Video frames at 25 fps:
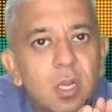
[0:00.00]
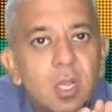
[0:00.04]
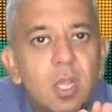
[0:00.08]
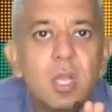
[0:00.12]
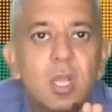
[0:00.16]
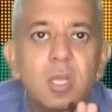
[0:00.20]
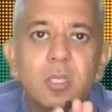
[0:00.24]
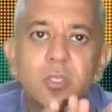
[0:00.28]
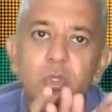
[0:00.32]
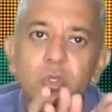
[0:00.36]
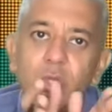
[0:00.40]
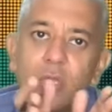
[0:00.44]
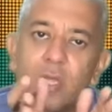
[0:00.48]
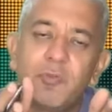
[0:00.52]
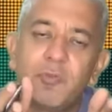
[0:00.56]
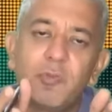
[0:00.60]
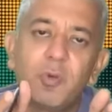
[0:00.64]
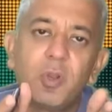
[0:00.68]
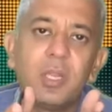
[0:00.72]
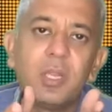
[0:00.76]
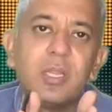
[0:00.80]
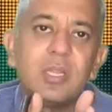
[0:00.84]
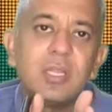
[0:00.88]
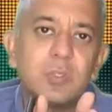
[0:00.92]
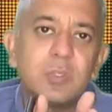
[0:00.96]
So therefore, in
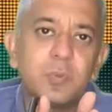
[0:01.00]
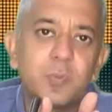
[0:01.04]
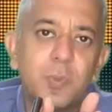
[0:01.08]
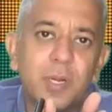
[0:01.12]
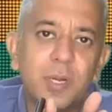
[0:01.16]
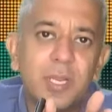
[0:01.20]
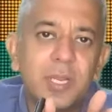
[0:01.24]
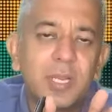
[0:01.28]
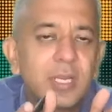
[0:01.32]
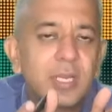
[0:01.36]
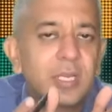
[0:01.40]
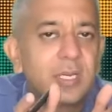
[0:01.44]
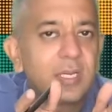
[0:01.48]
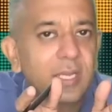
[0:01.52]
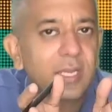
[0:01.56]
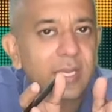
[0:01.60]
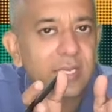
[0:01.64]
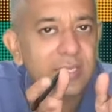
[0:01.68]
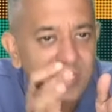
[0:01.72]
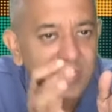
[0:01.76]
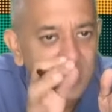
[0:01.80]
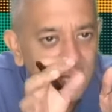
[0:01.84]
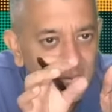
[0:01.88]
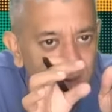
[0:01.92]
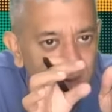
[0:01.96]
this particular case,
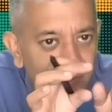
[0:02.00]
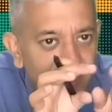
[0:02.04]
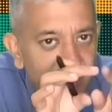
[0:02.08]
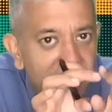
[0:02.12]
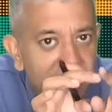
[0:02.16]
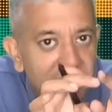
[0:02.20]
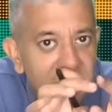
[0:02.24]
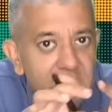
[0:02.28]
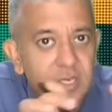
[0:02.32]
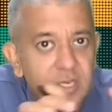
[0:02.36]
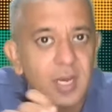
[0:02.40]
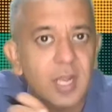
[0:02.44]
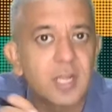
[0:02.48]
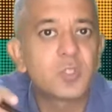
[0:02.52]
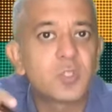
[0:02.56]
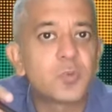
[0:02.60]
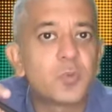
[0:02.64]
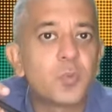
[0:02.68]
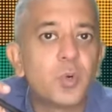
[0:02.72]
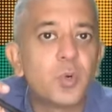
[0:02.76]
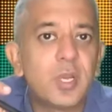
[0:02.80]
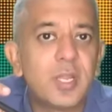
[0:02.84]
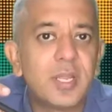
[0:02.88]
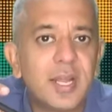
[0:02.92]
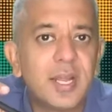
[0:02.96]
even this
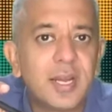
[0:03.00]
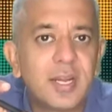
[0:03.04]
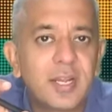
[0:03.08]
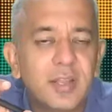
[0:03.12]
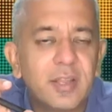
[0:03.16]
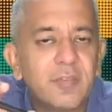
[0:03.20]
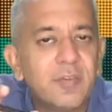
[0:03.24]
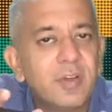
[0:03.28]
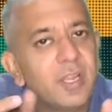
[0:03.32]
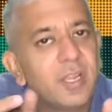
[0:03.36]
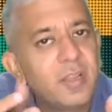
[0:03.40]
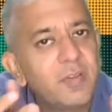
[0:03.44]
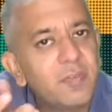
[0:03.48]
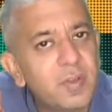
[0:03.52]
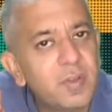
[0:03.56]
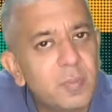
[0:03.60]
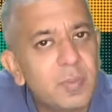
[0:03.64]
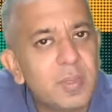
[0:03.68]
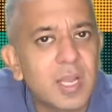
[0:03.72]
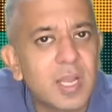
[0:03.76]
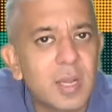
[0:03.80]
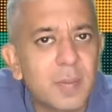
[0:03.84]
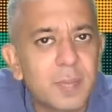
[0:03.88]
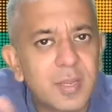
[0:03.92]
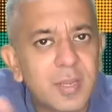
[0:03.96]
transporting activity will be
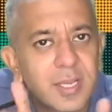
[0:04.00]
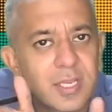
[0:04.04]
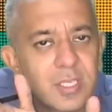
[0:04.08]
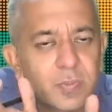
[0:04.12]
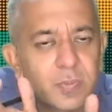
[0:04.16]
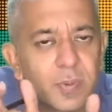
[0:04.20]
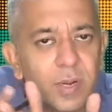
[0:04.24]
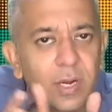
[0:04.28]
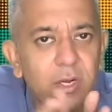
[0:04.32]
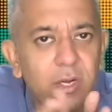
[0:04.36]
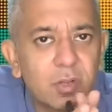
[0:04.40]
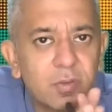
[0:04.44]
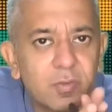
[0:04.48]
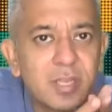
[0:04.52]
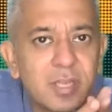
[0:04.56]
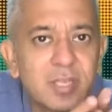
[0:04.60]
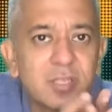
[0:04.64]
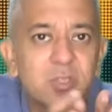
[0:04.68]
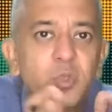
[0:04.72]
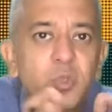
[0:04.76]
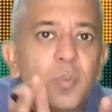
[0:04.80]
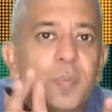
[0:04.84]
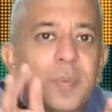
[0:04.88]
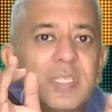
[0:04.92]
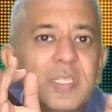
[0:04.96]
coming as part of that. So
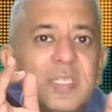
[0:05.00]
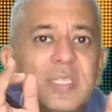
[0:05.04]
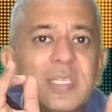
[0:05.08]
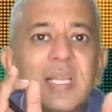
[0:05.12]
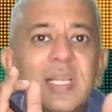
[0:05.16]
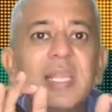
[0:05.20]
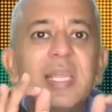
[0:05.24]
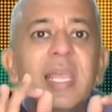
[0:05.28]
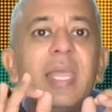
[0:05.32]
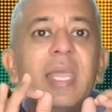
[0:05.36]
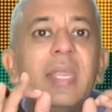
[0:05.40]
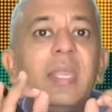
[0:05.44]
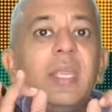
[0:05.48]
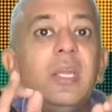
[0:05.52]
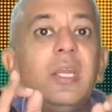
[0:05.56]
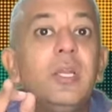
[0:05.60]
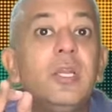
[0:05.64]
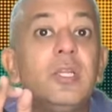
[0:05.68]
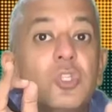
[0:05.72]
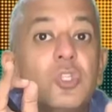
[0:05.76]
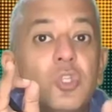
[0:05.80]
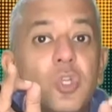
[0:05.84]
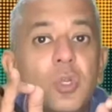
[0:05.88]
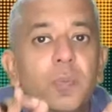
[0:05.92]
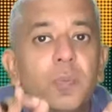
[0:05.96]
basically, any
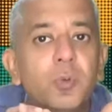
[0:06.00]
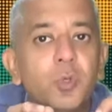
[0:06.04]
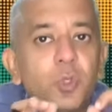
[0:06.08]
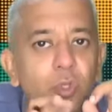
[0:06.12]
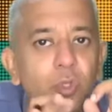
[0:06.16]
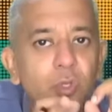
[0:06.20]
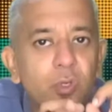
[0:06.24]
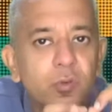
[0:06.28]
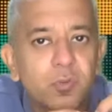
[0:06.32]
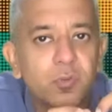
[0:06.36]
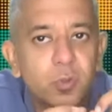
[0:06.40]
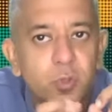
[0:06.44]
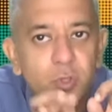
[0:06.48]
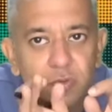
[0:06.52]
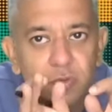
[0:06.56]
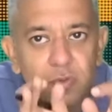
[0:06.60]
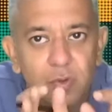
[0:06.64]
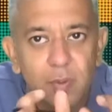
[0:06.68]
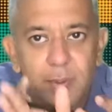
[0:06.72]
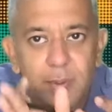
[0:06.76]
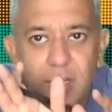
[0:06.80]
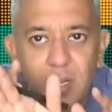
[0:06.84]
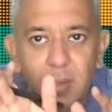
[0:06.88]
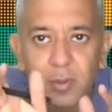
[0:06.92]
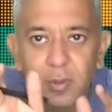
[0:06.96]
distribution of goods will be
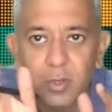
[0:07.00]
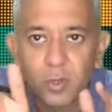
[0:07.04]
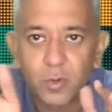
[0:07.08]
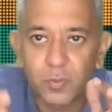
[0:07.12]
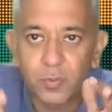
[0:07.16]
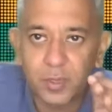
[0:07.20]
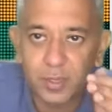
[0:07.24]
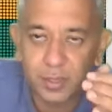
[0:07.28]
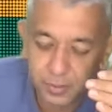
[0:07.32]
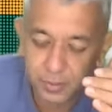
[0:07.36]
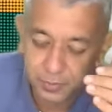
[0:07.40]
coming over here.